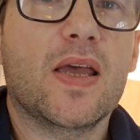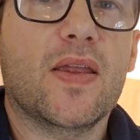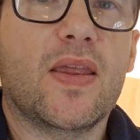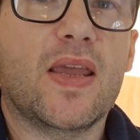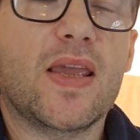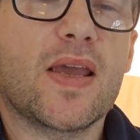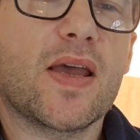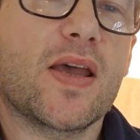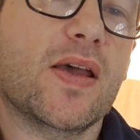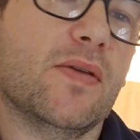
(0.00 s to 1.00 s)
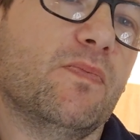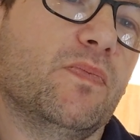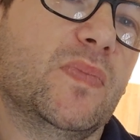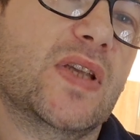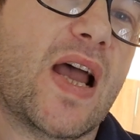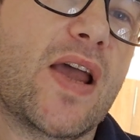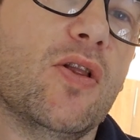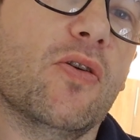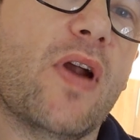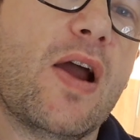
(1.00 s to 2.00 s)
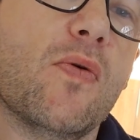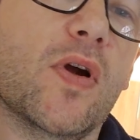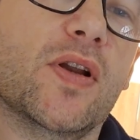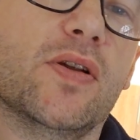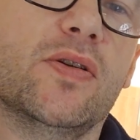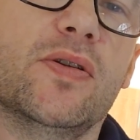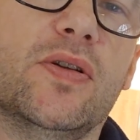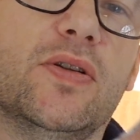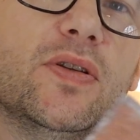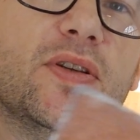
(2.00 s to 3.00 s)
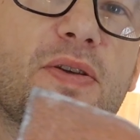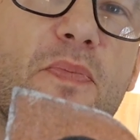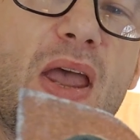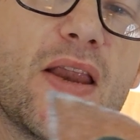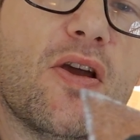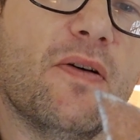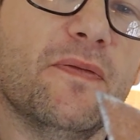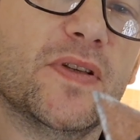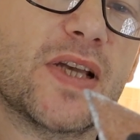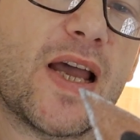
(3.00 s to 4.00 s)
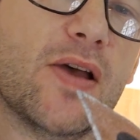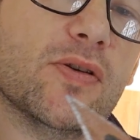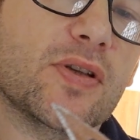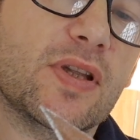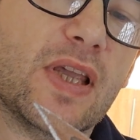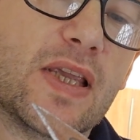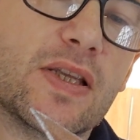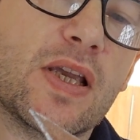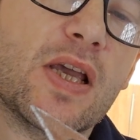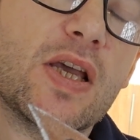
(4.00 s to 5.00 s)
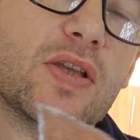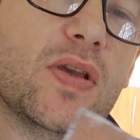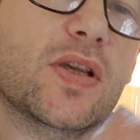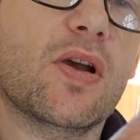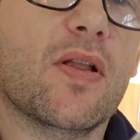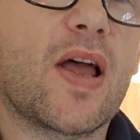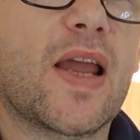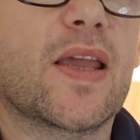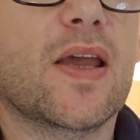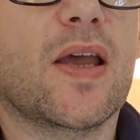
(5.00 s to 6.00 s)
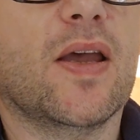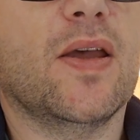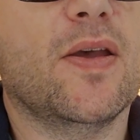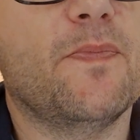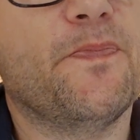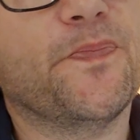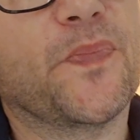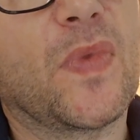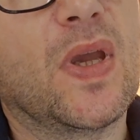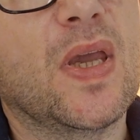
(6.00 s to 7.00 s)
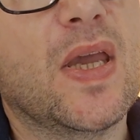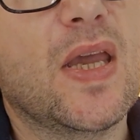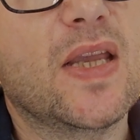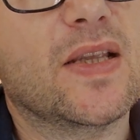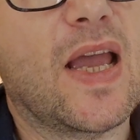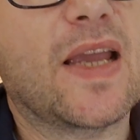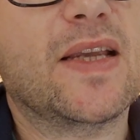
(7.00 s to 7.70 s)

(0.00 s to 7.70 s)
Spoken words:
the tile grout and cement off tiles and things. So it's got like a it's like a